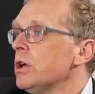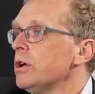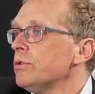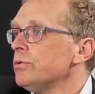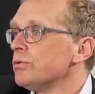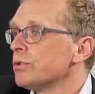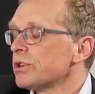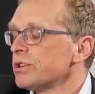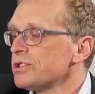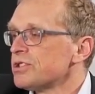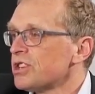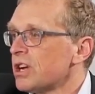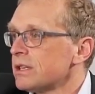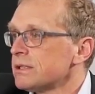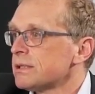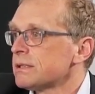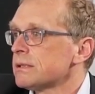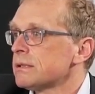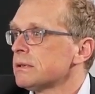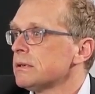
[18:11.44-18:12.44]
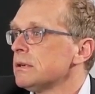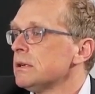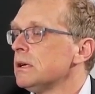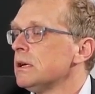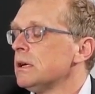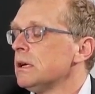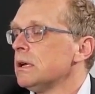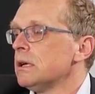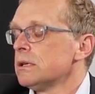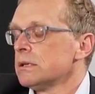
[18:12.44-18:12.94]
you can just
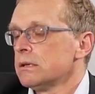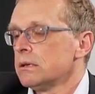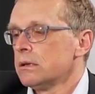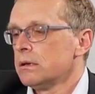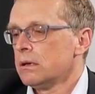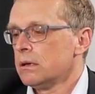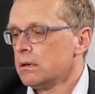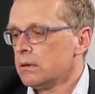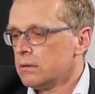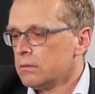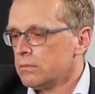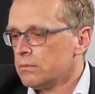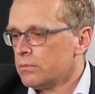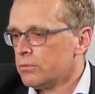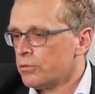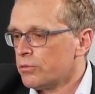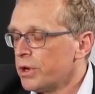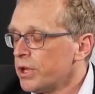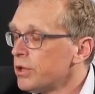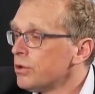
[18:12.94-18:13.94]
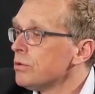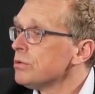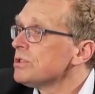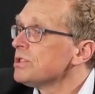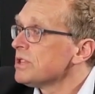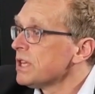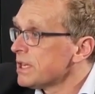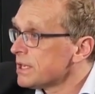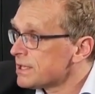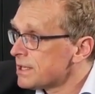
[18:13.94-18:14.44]
reuse
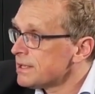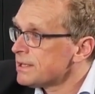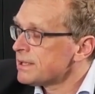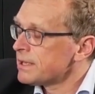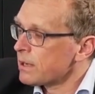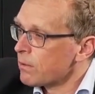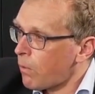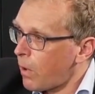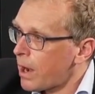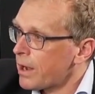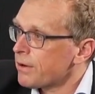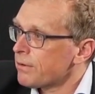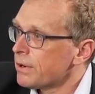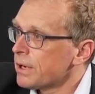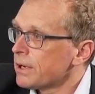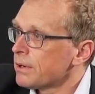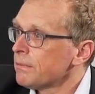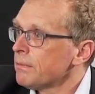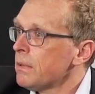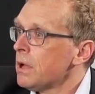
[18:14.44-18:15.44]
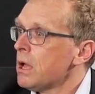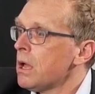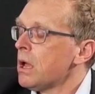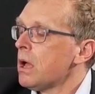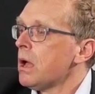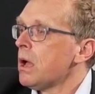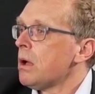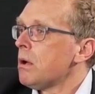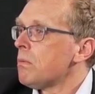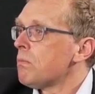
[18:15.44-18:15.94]
the existing wiring,
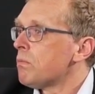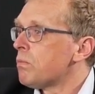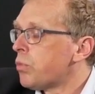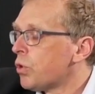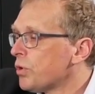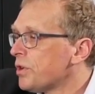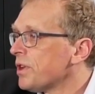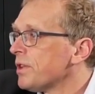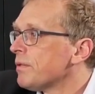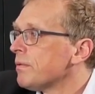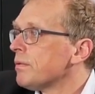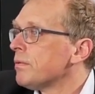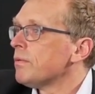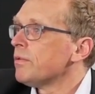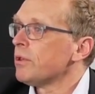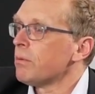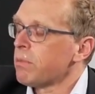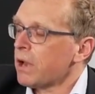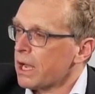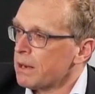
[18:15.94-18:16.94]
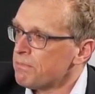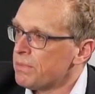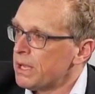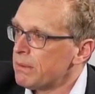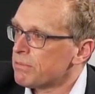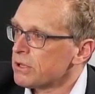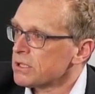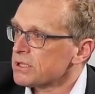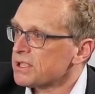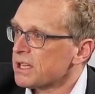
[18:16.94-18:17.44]
put in the blind
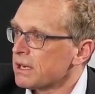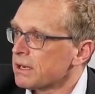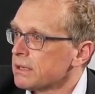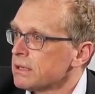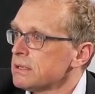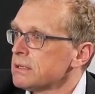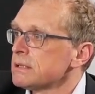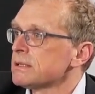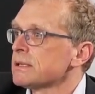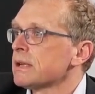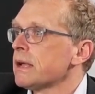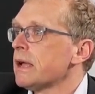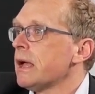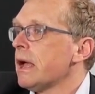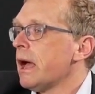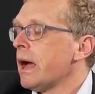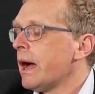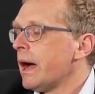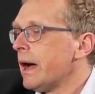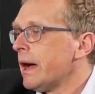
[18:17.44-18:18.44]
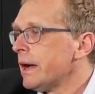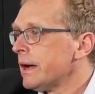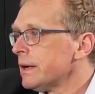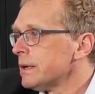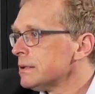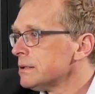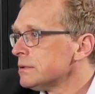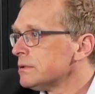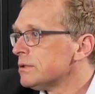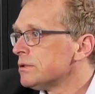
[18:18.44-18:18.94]
people signals,
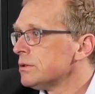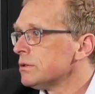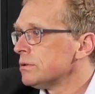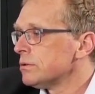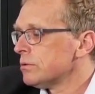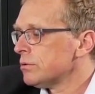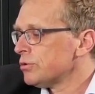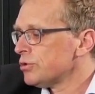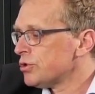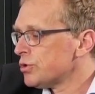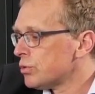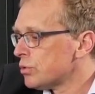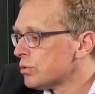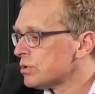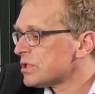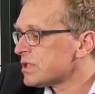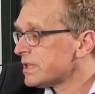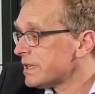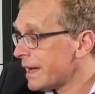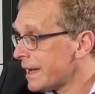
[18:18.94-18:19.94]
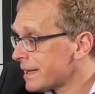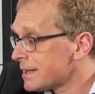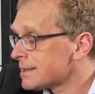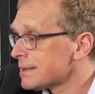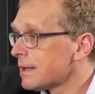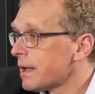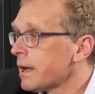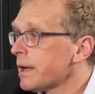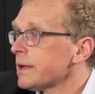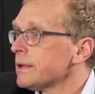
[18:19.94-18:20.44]
and use the
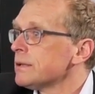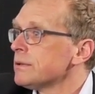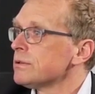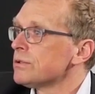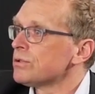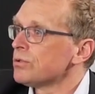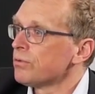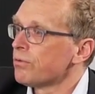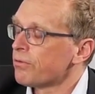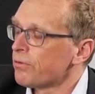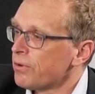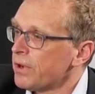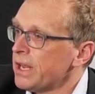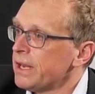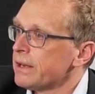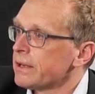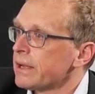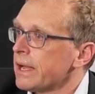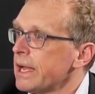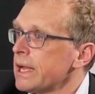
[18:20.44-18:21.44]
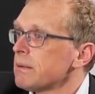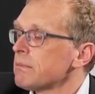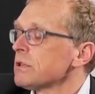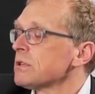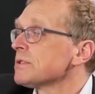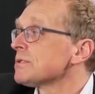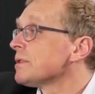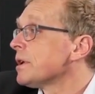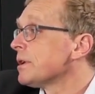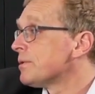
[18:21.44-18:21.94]
X-Line to free the
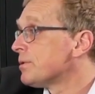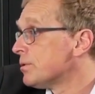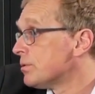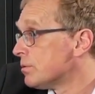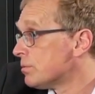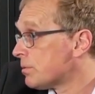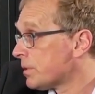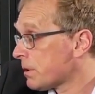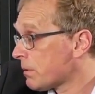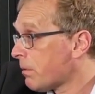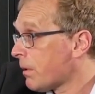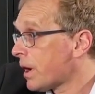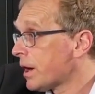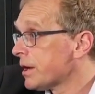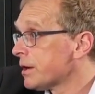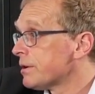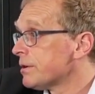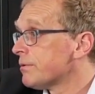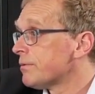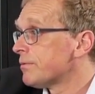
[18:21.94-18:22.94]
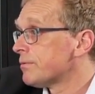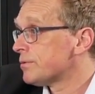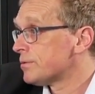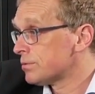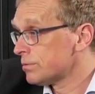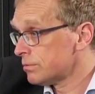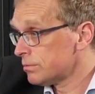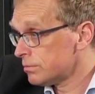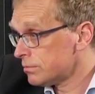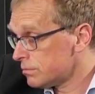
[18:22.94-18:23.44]
cables that you require
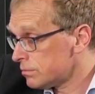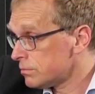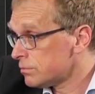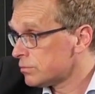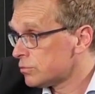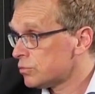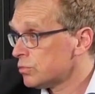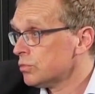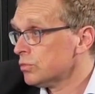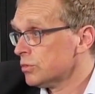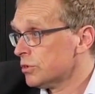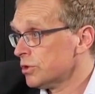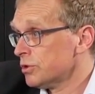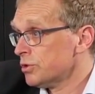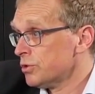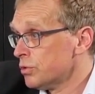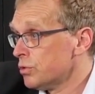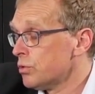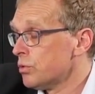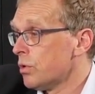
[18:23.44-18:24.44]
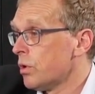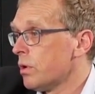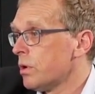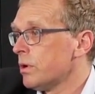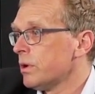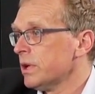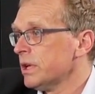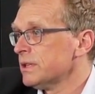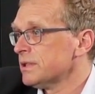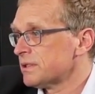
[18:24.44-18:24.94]
to do the new
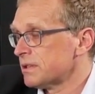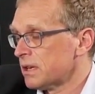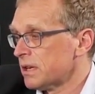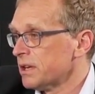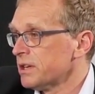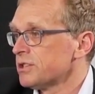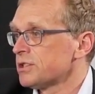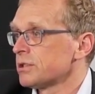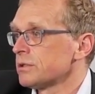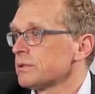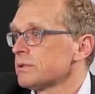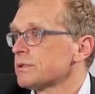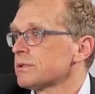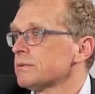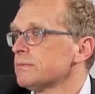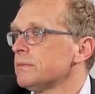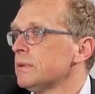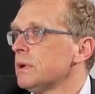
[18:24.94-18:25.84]
installations.